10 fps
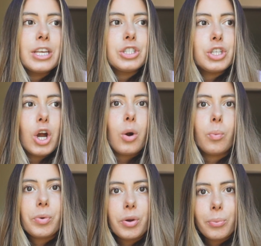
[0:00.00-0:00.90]

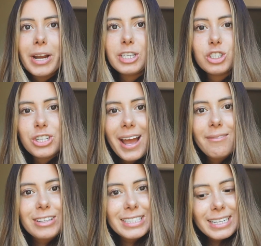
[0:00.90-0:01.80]
So we arranged to
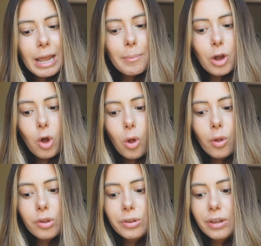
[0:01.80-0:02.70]
have a Skype
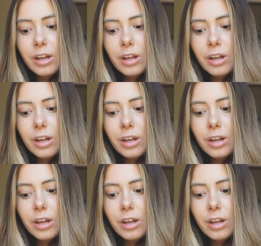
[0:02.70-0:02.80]
call.